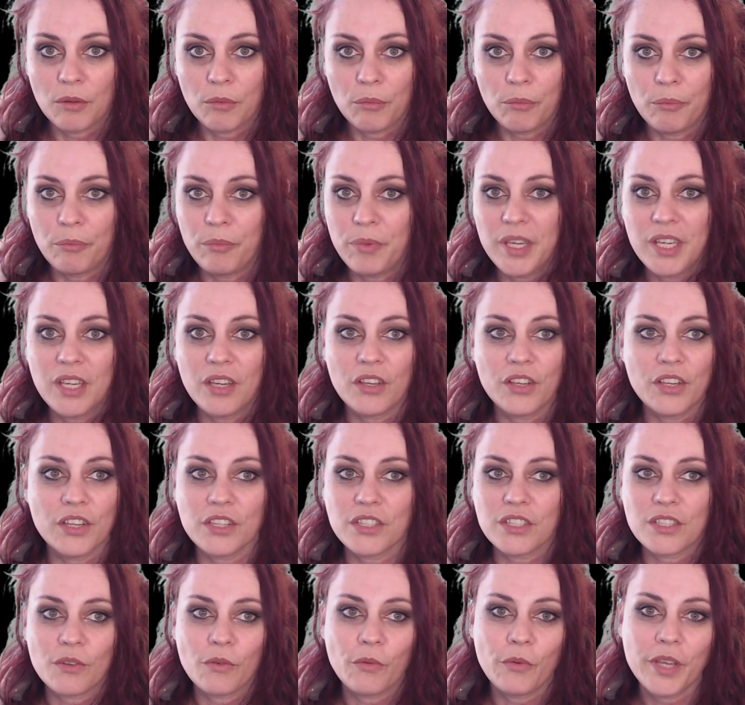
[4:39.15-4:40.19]

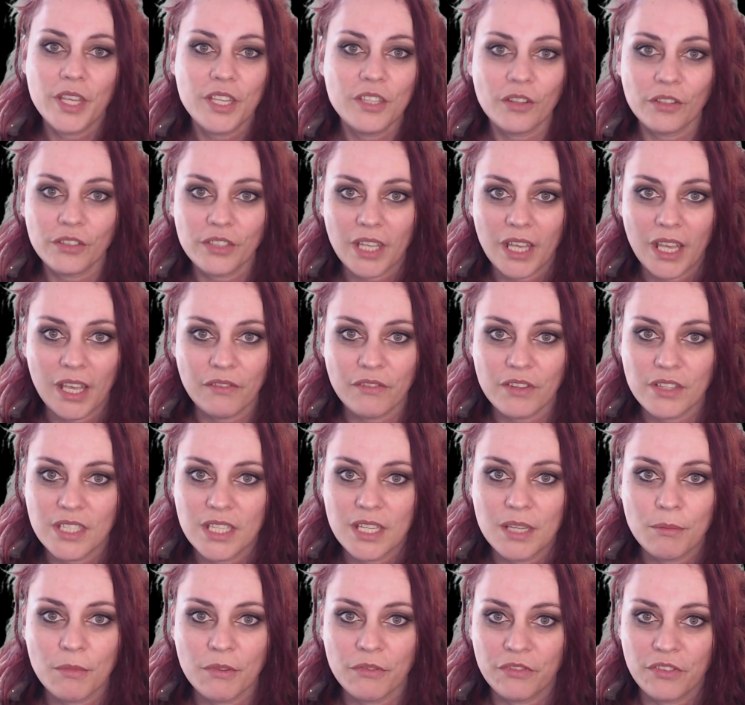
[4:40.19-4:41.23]
because we don't have a
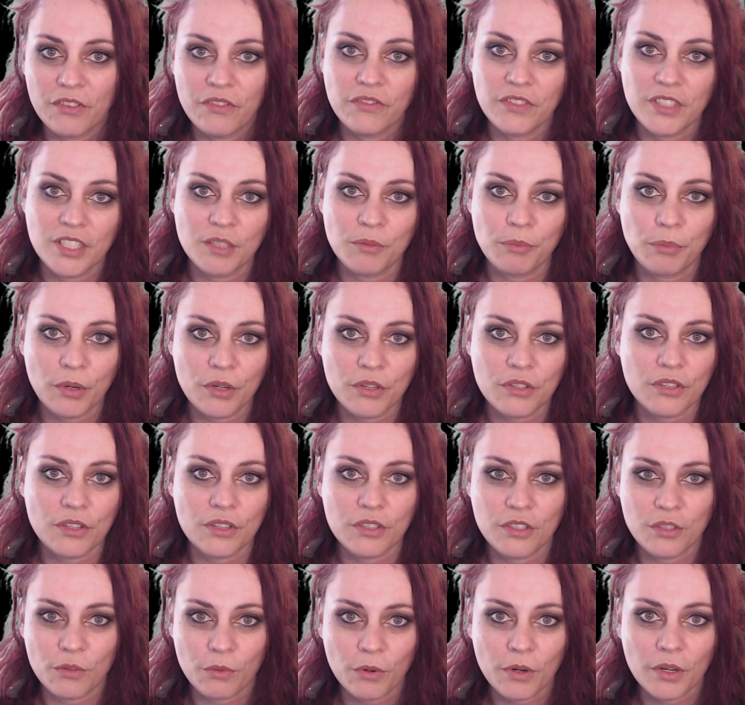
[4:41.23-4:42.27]
team of 15 person
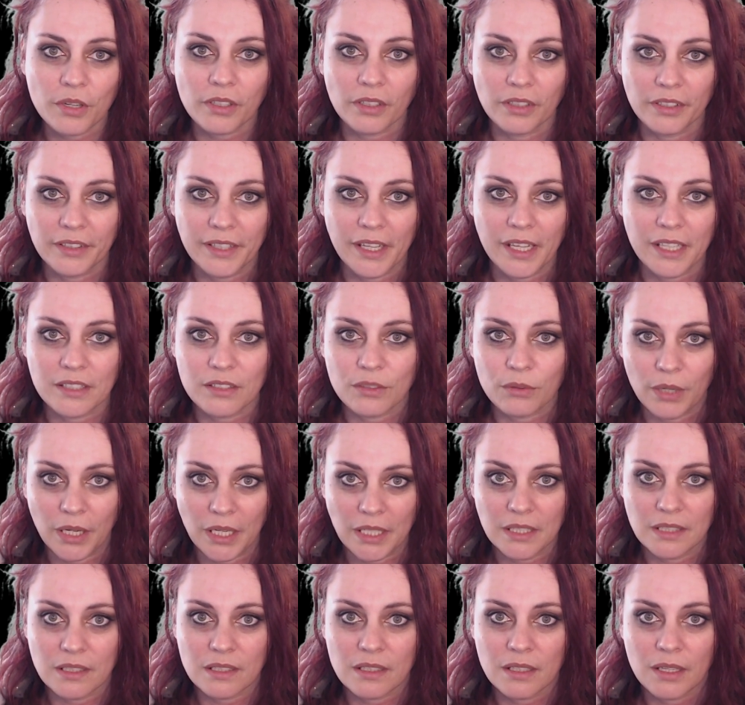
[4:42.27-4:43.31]
to work on that, right?